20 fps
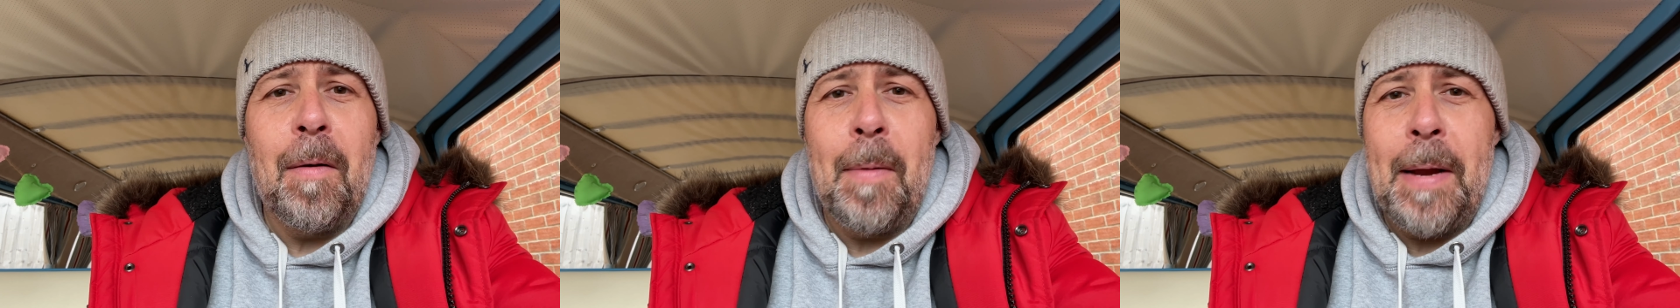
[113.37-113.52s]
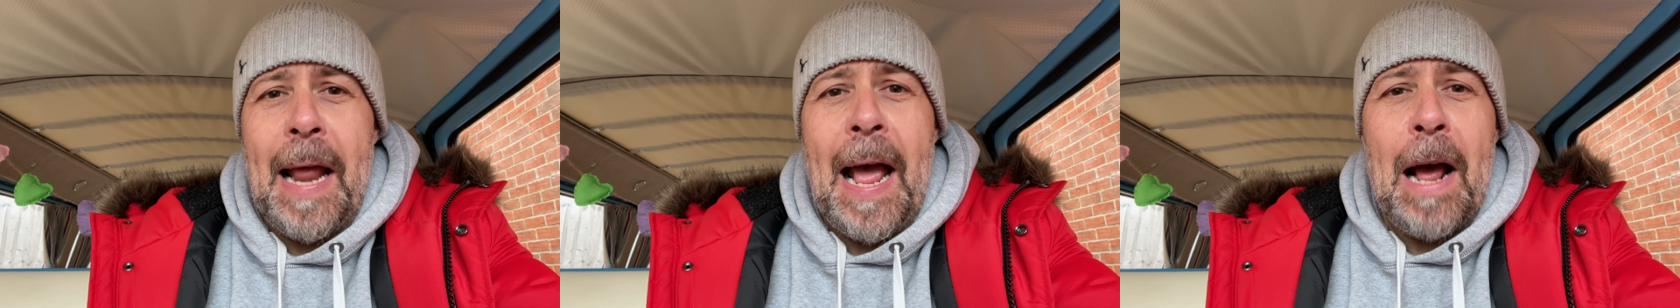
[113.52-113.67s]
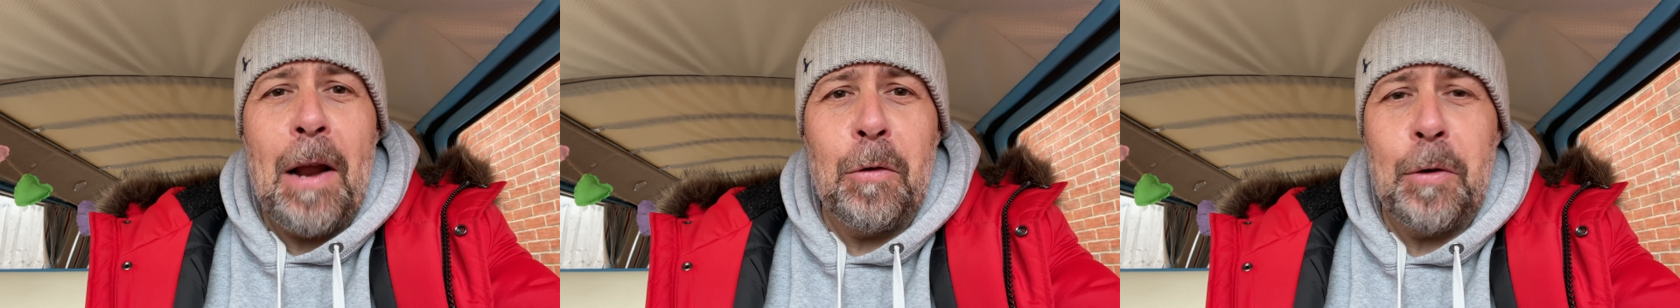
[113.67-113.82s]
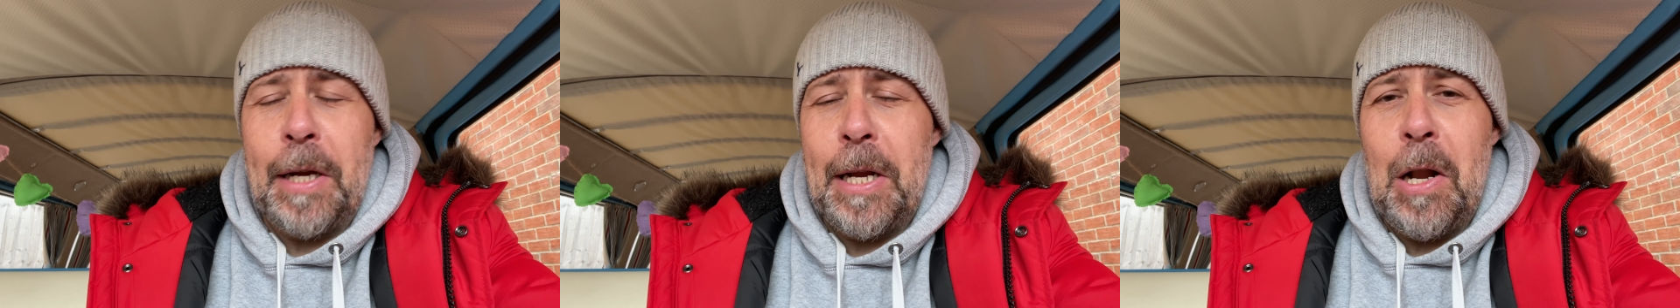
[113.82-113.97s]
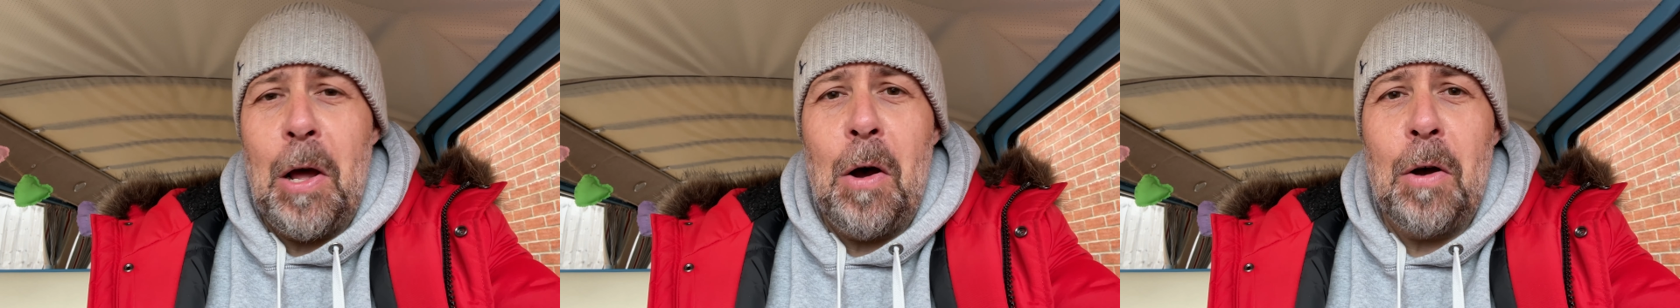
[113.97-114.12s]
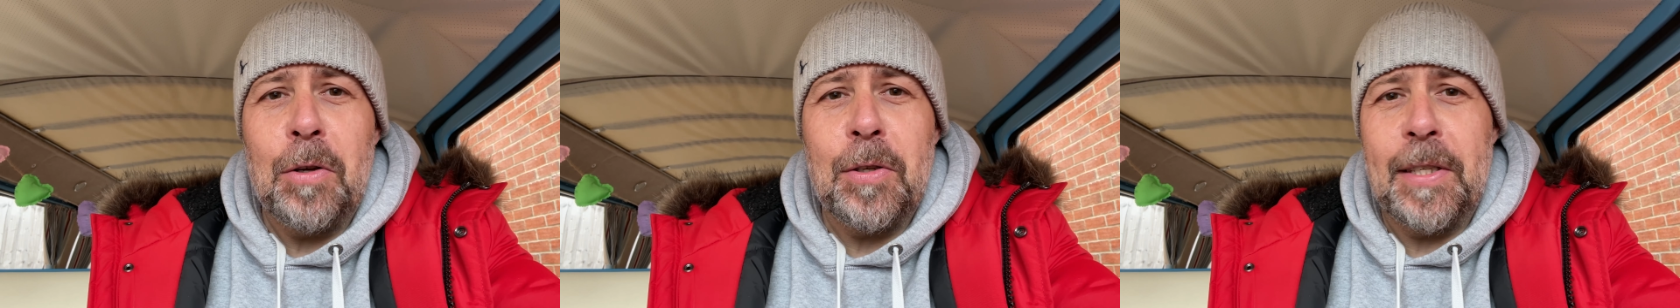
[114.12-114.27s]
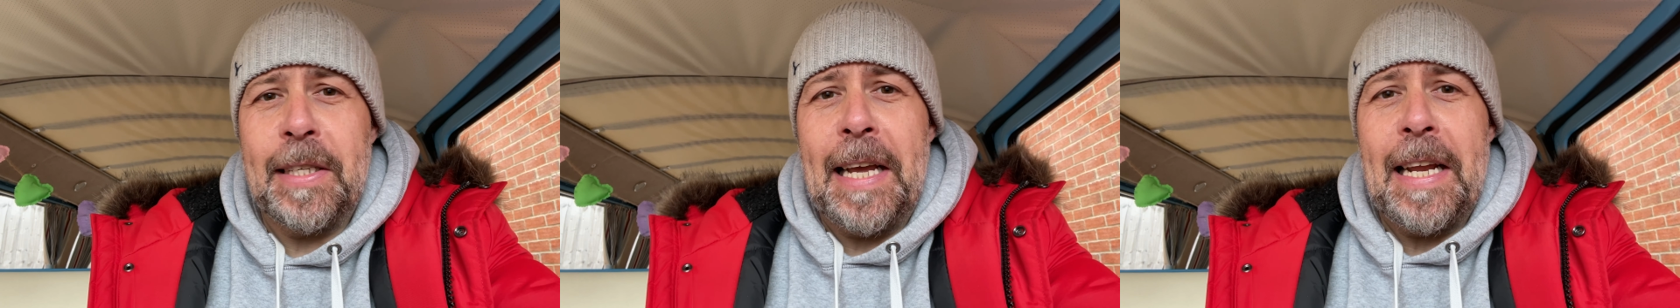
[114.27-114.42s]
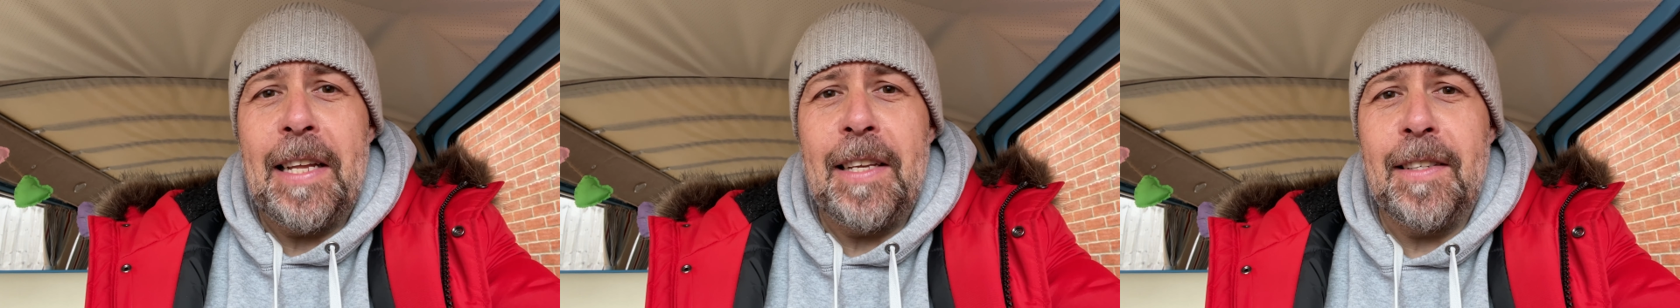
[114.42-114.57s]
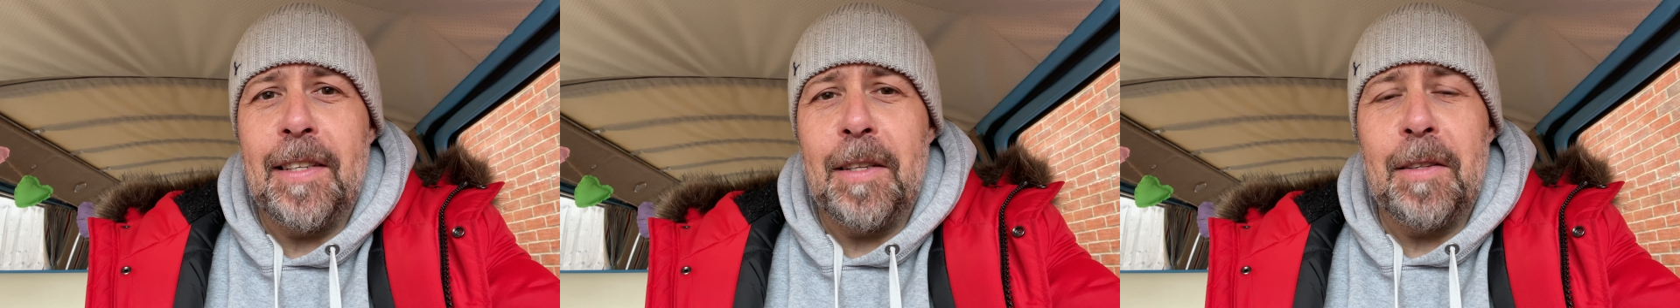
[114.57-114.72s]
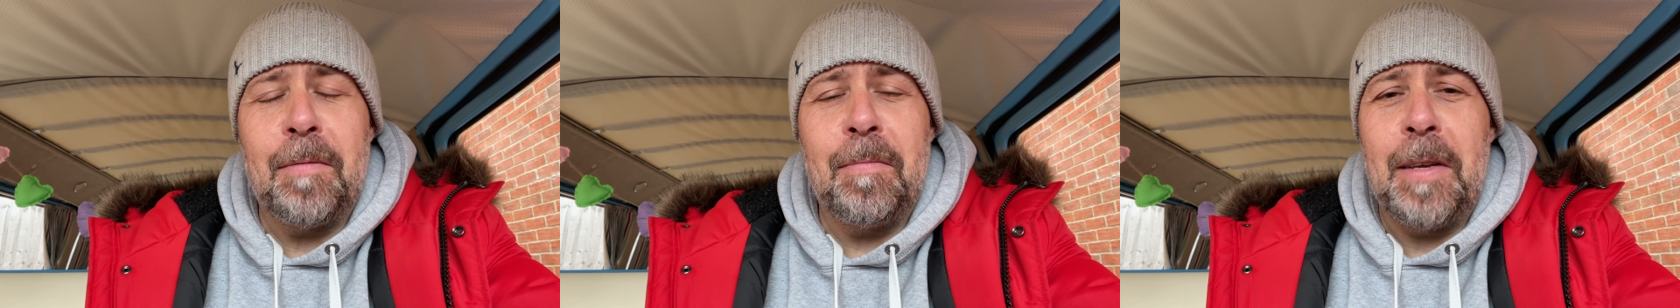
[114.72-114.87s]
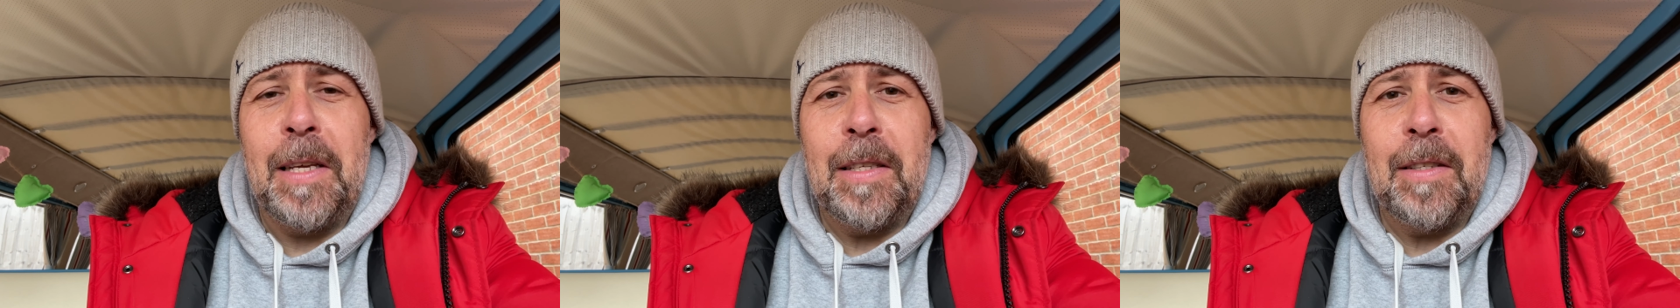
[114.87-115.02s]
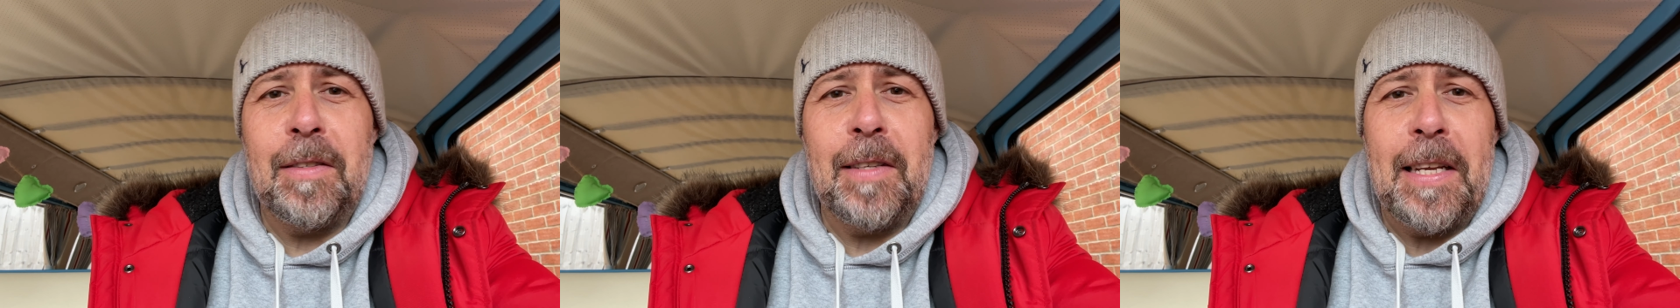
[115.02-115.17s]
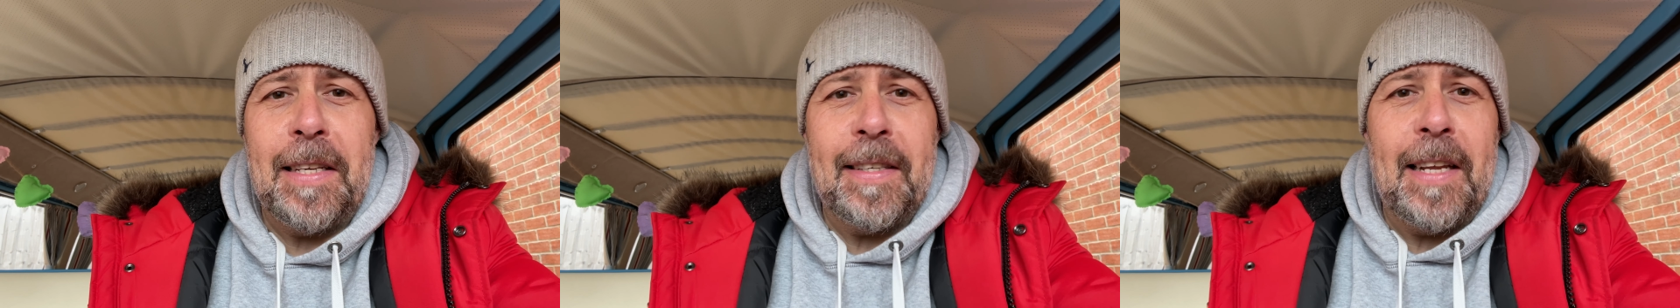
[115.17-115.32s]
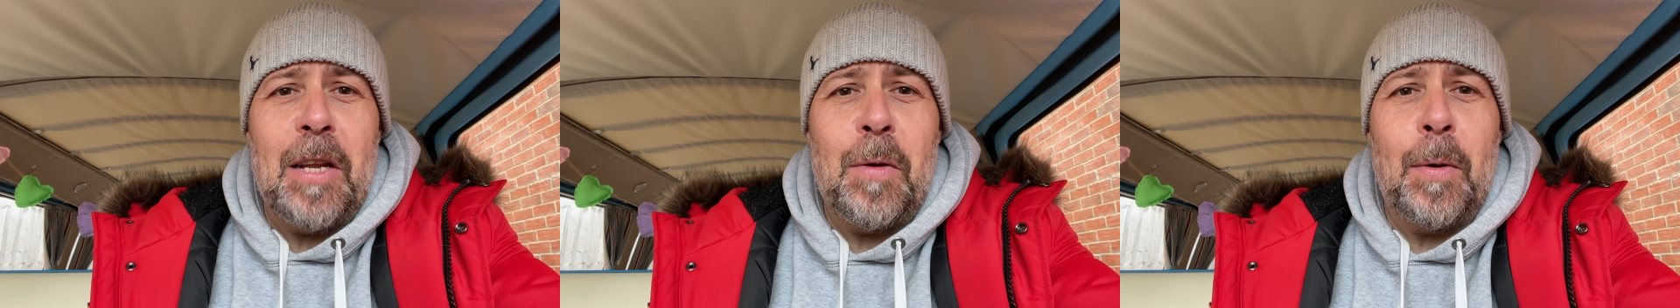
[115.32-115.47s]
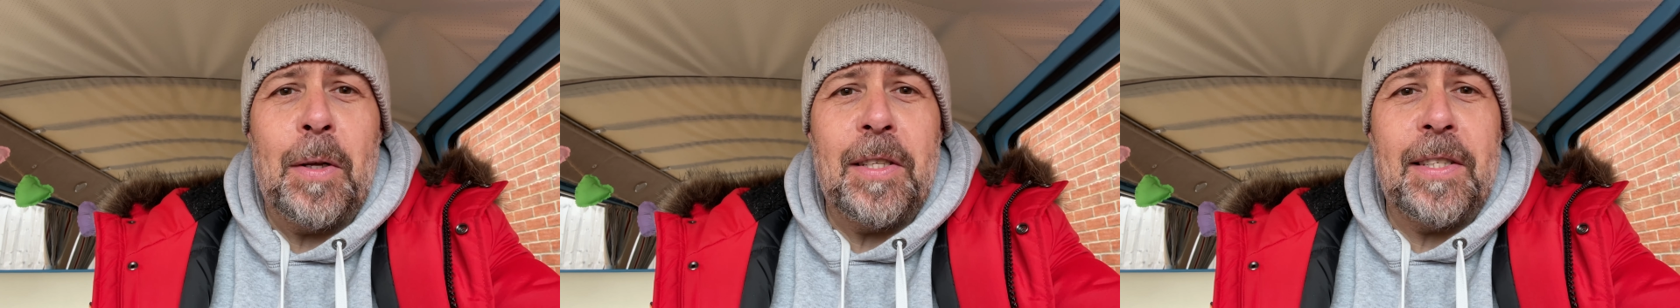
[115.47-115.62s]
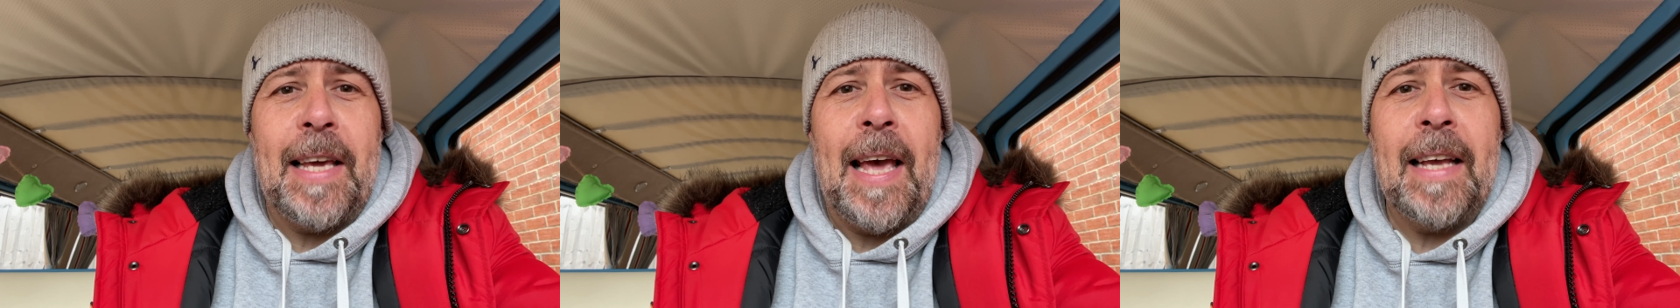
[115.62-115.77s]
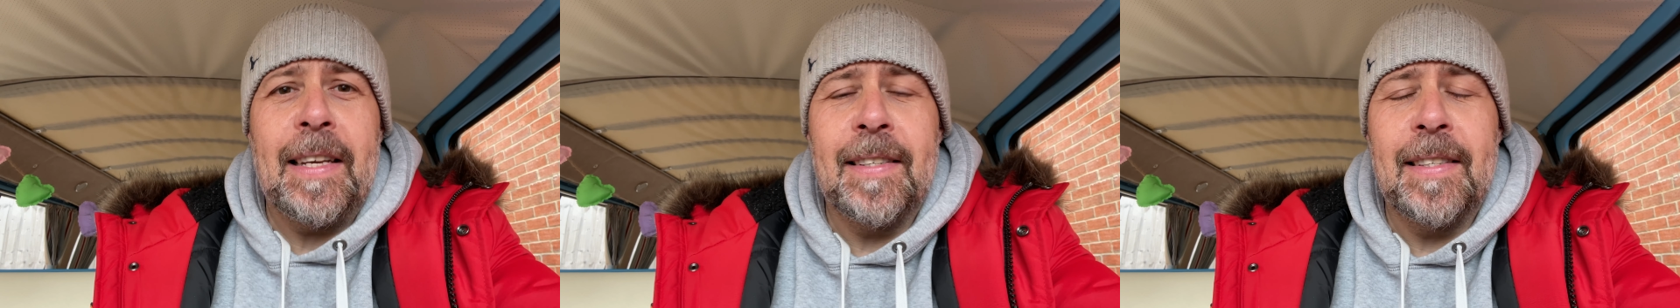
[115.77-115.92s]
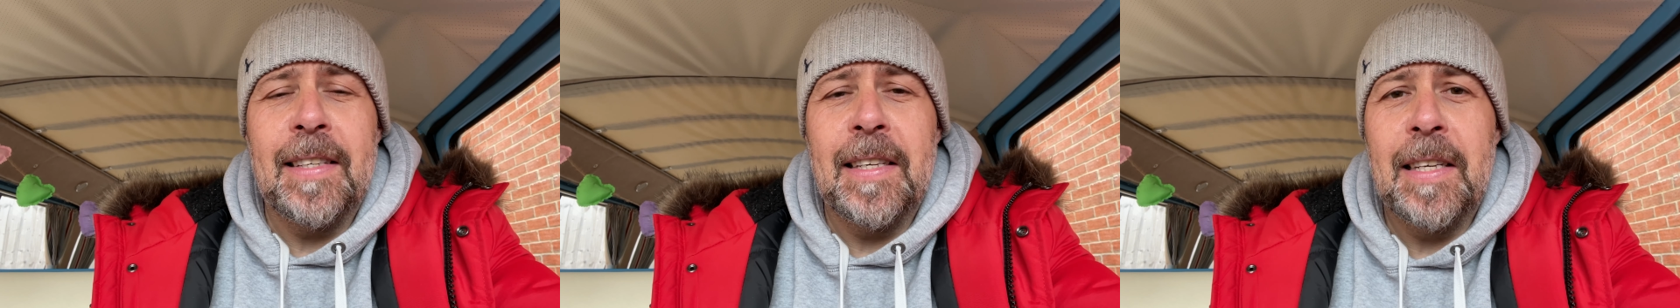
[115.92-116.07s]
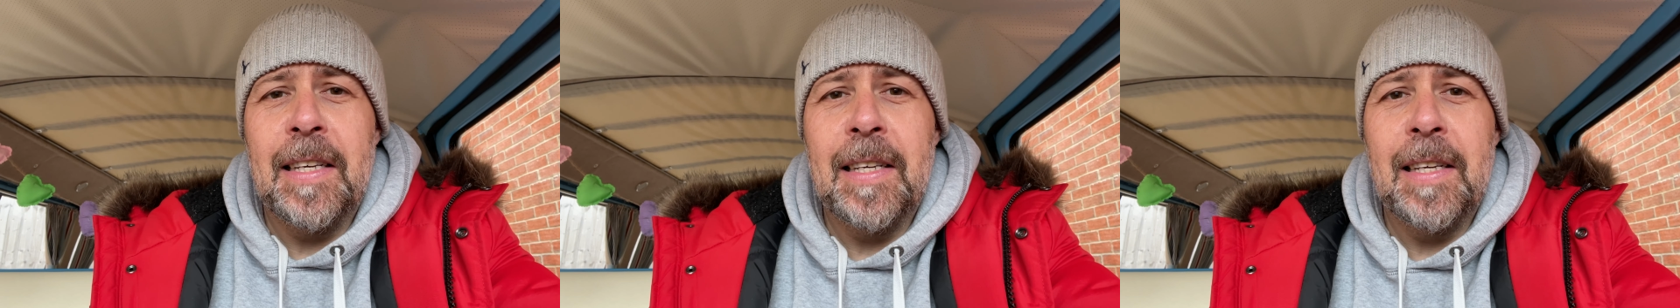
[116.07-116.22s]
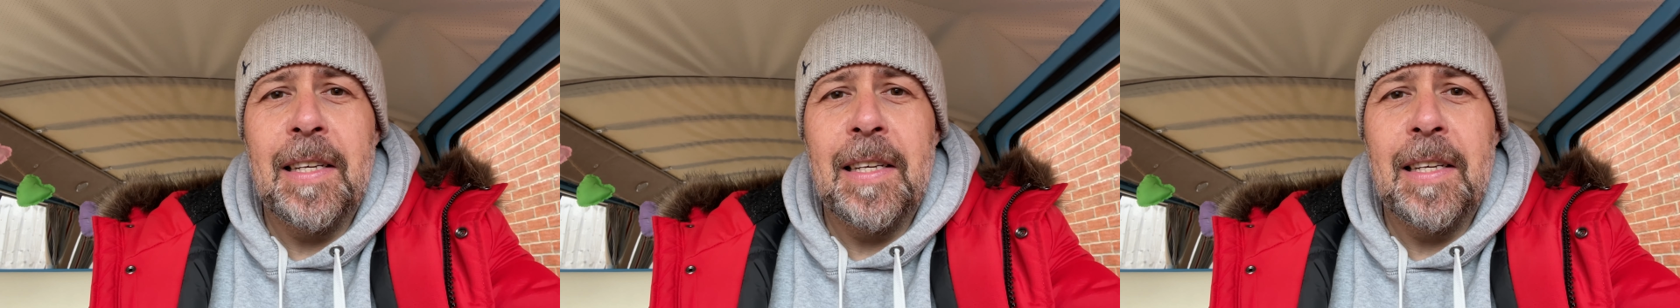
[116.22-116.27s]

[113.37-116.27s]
I mean, how long it lasts again is a, is, is anyone's guess.